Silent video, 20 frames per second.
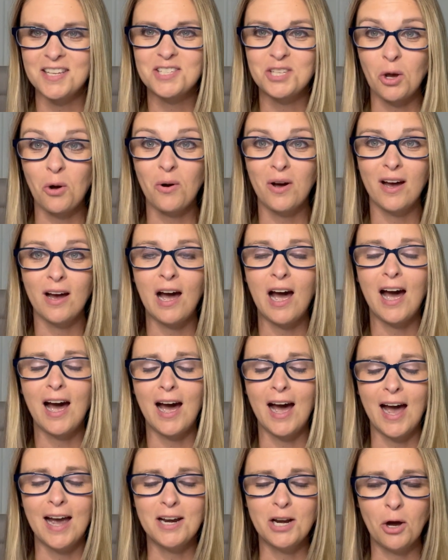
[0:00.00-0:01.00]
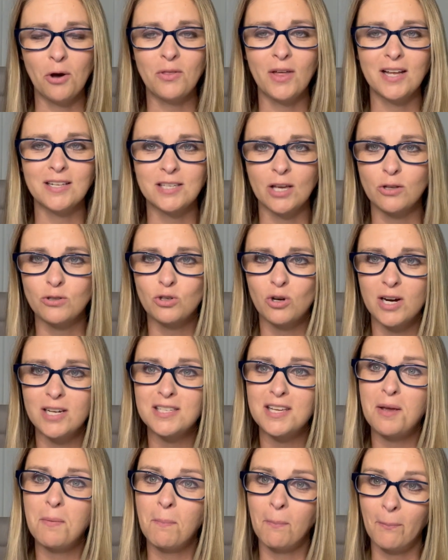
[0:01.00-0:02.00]
So I know that sounds
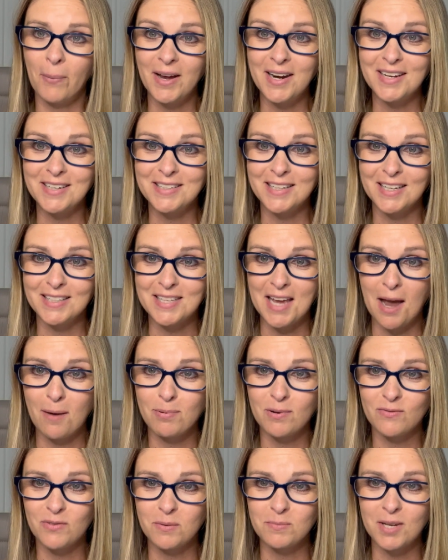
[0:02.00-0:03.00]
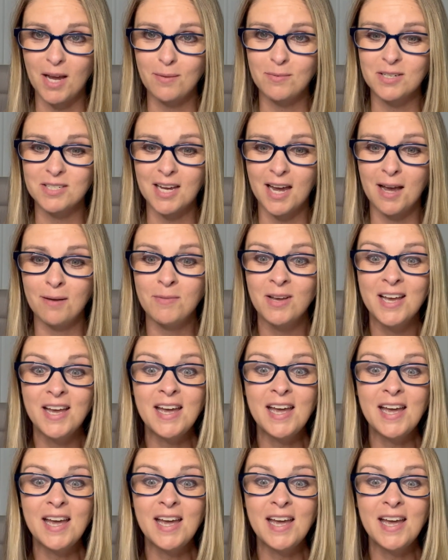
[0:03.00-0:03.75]
crazy, but it does happen from time to time.